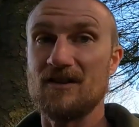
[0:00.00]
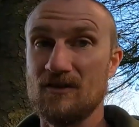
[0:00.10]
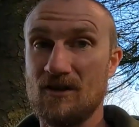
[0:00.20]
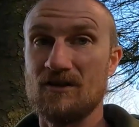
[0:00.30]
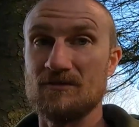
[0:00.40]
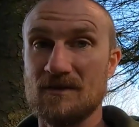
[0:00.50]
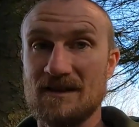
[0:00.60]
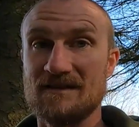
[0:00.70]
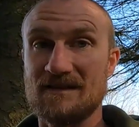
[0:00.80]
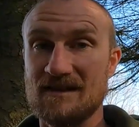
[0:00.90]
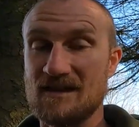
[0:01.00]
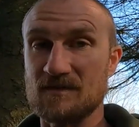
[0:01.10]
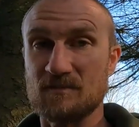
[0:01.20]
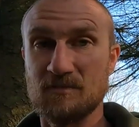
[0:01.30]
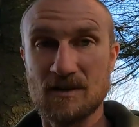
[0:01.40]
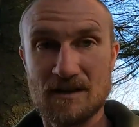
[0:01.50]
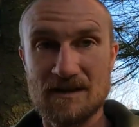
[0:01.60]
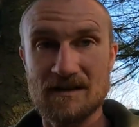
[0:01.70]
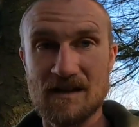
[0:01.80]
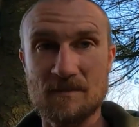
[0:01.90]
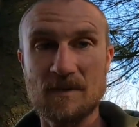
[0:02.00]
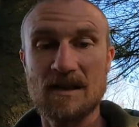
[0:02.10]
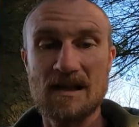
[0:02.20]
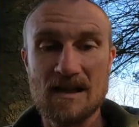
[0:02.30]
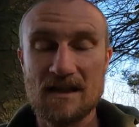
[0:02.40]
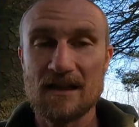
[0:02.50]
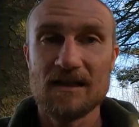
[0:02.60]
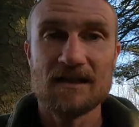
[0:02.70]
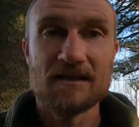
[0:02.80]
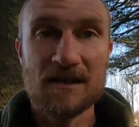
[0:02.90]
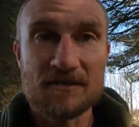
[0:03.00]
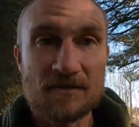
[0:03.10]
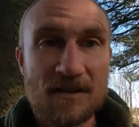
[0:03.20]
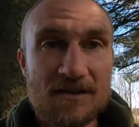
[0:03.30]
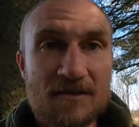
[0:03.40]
a long ways and I was bloodied up. I'll try to